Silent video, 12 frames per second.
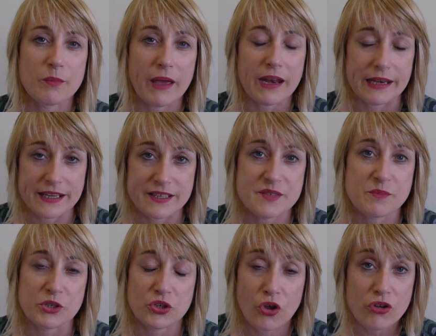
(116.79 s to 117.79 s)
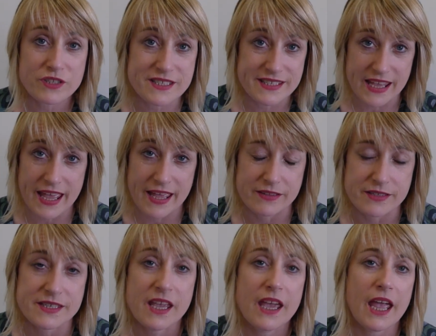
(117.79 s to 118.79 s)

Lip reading: about letters but not sounds.